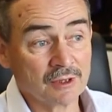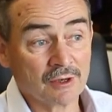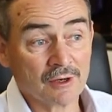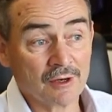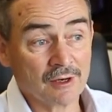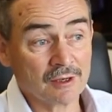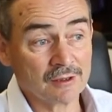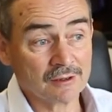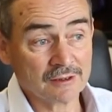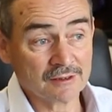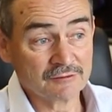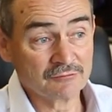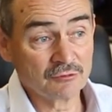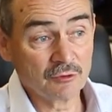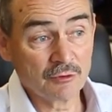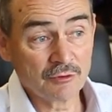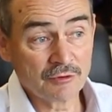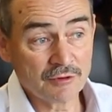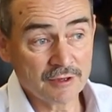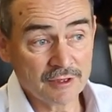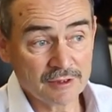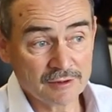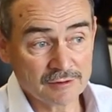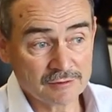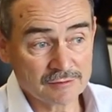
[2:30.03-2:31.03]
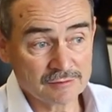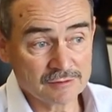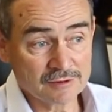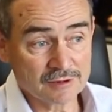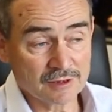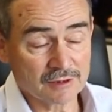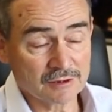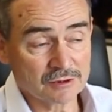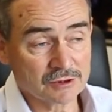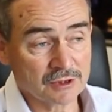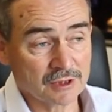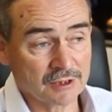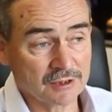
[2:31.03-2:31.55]
a high-level thing,
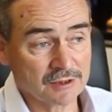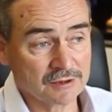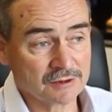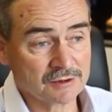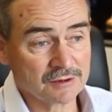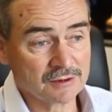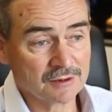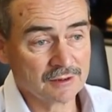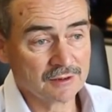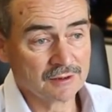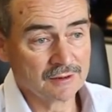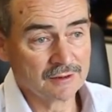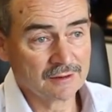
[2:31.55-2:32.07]
such as